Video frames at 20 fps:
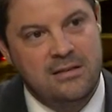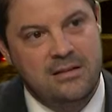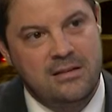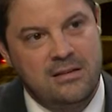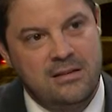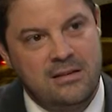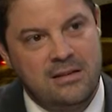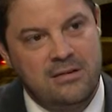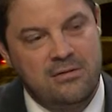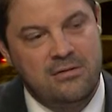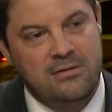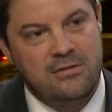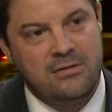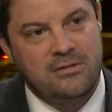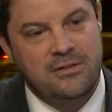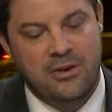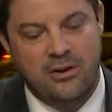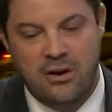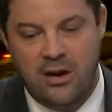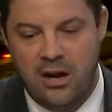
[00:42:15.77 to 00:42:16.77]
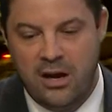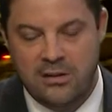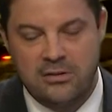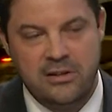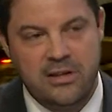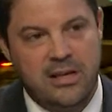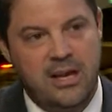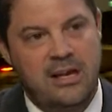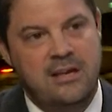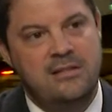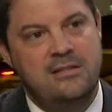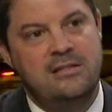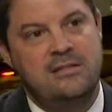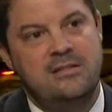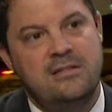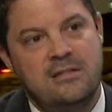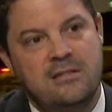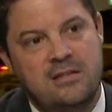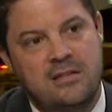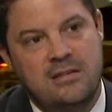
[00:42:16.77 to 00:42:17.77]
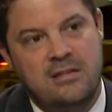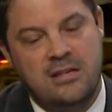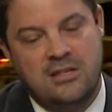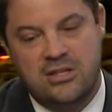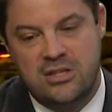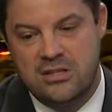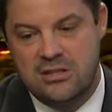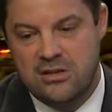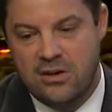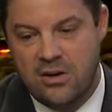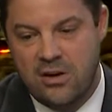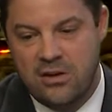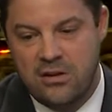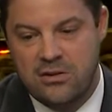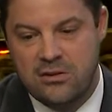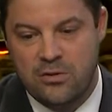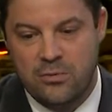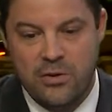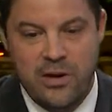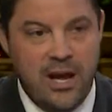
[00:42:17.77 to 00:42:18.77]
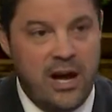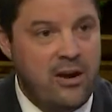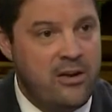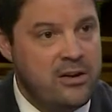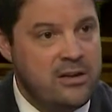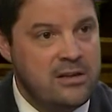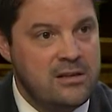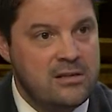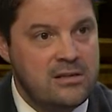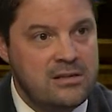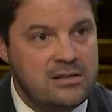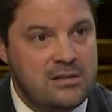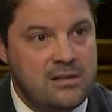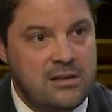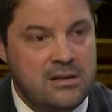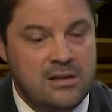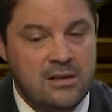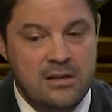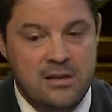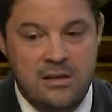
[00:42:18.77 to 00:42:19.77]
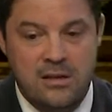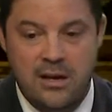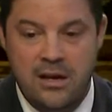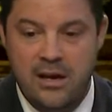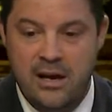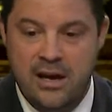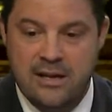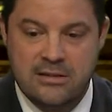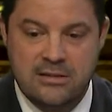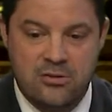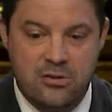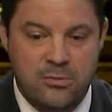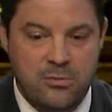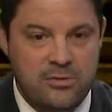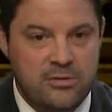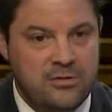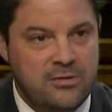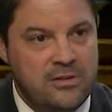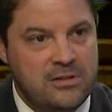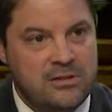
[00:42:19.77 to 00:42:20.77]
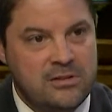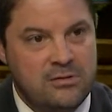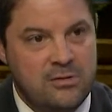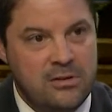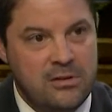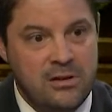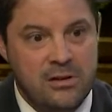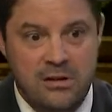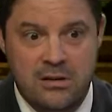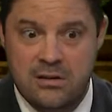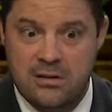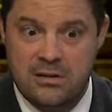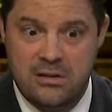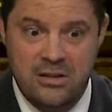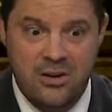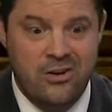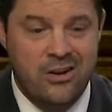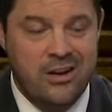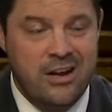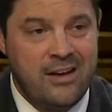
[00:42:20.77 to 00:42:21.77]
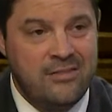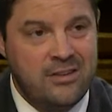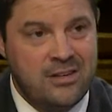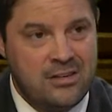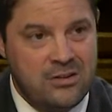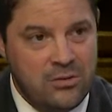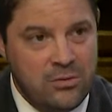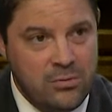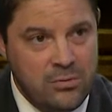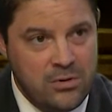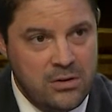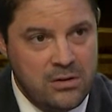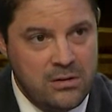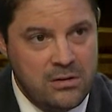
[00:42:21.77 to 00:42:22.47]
You know, they're ugly cases. They just are. The reality is, uh, as criminal defense lawyer, you're going to have to do them.